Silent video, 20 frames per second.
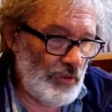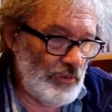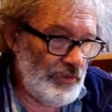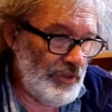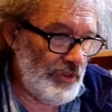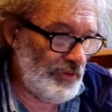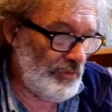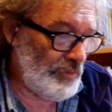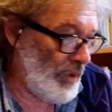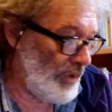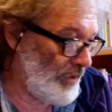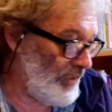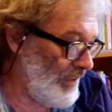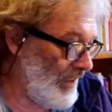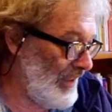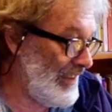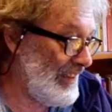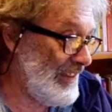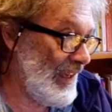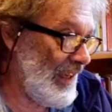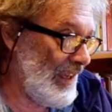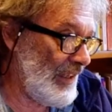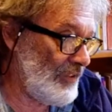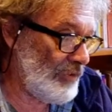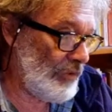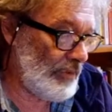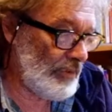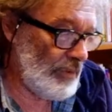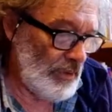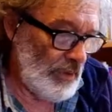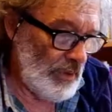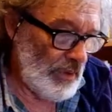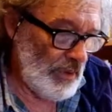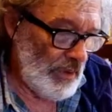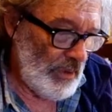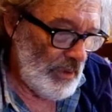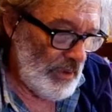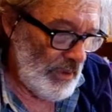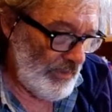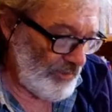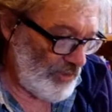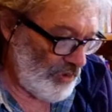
on this one yet. I'm